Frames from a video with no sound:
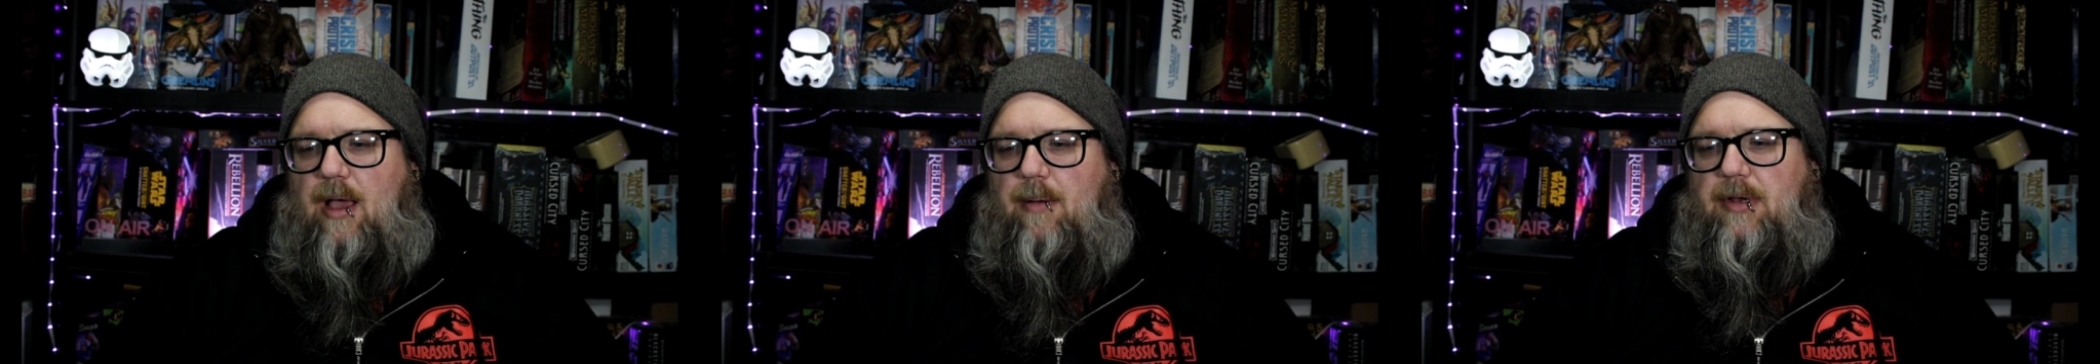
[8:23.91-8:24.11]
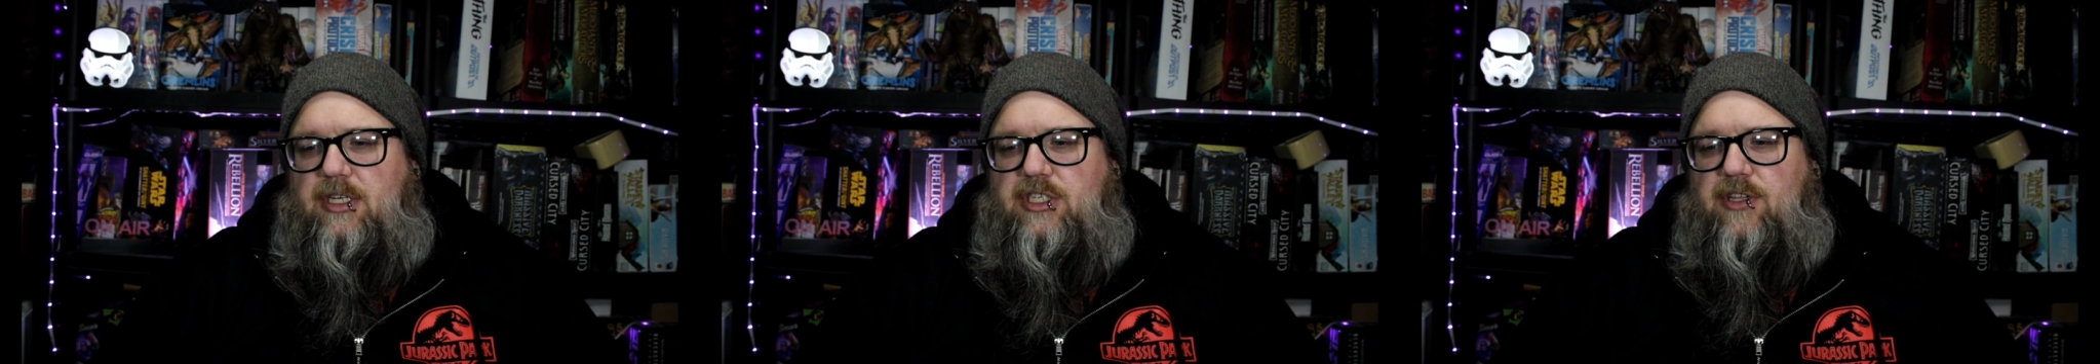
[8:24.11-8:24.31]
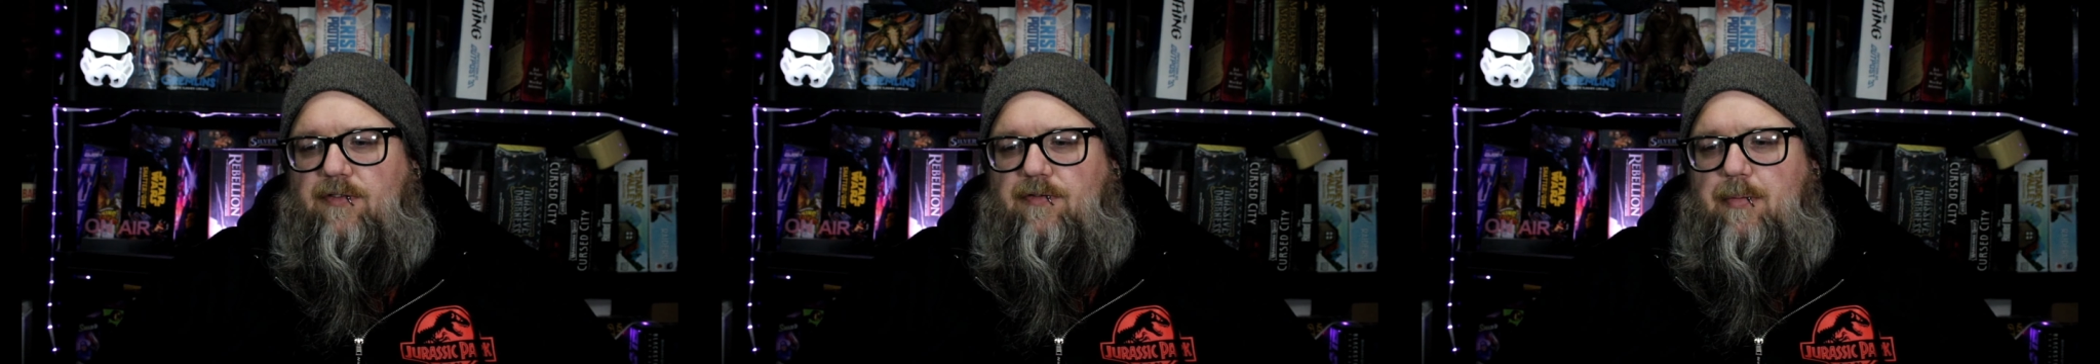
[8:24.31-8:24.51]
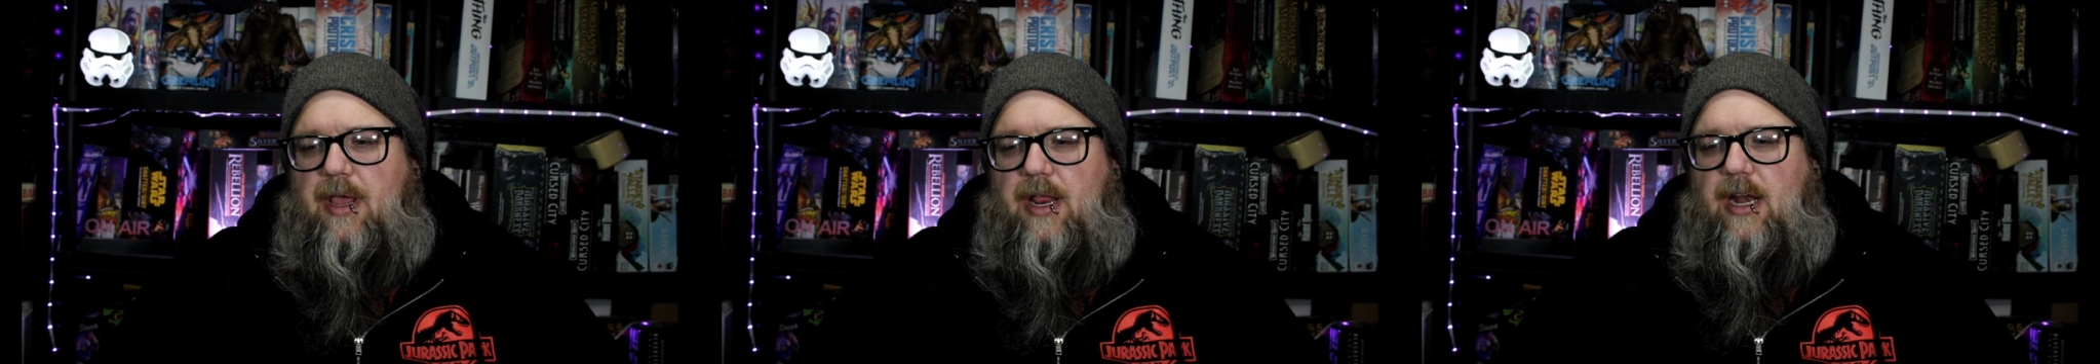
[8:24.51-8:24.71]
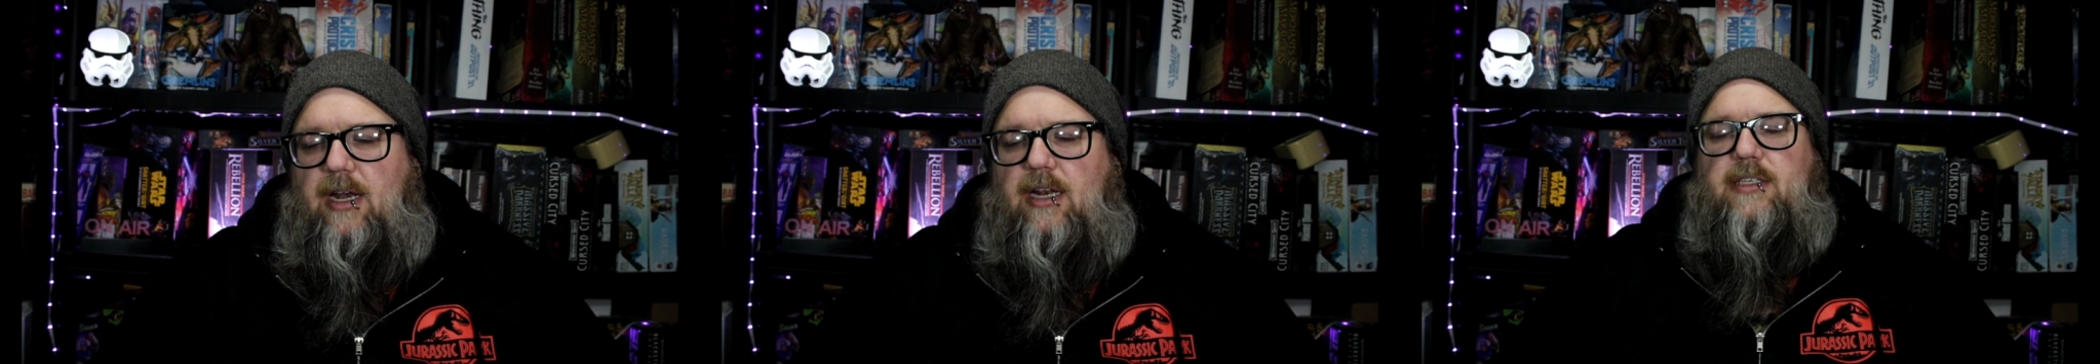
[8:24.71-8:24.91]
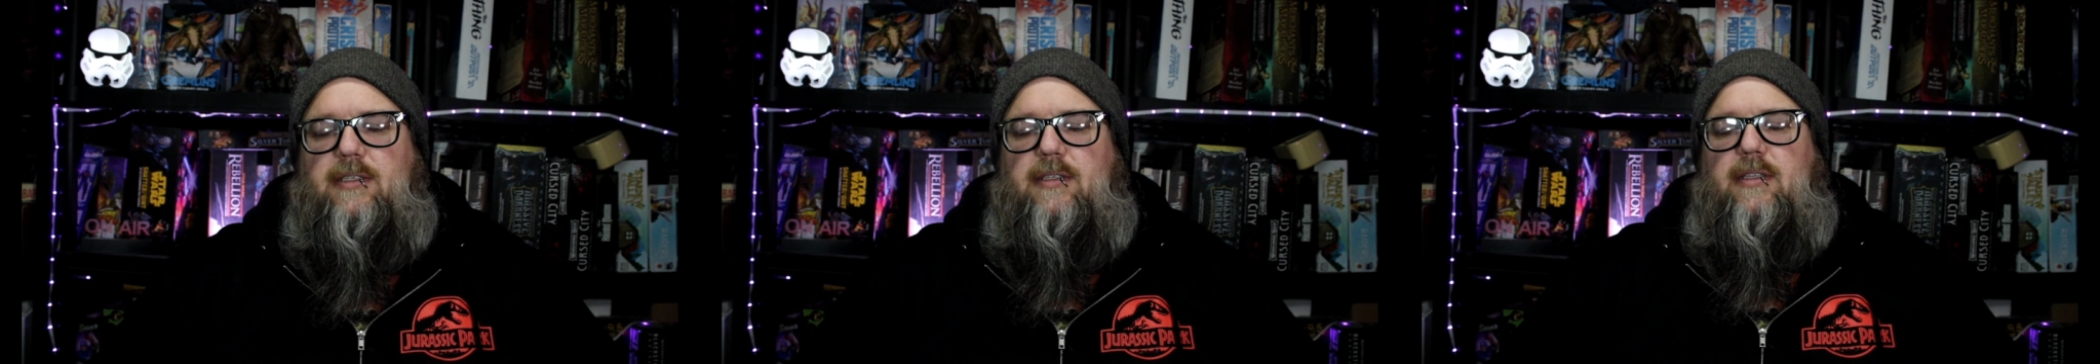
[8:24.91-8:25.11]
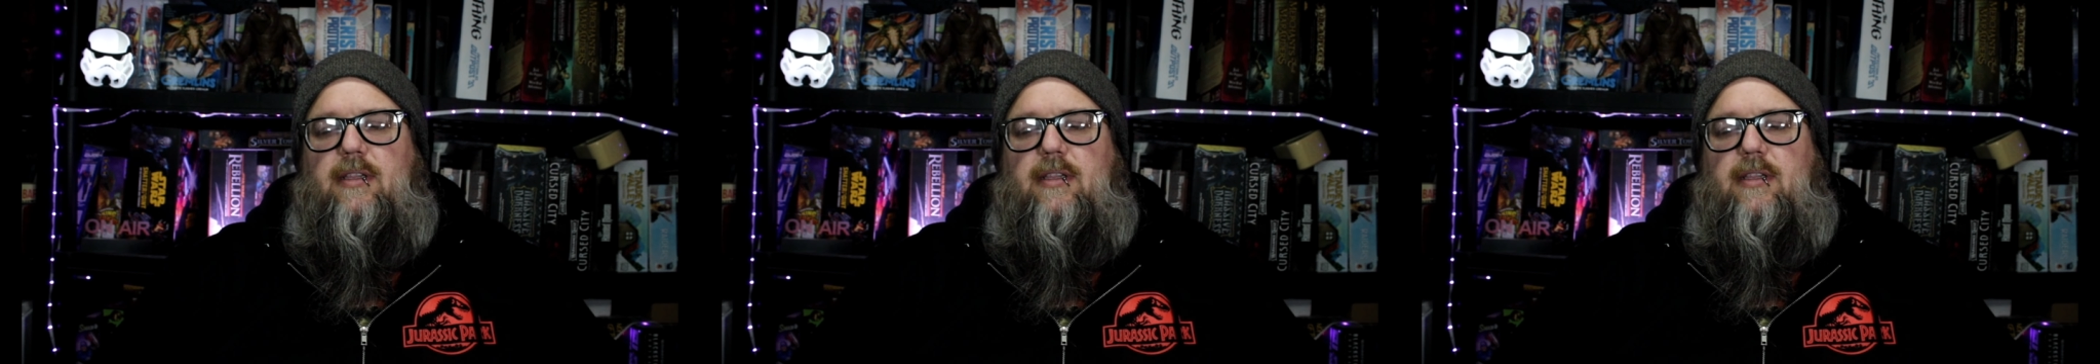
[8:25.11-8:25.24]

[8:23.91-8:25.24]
much Silver Bayonet has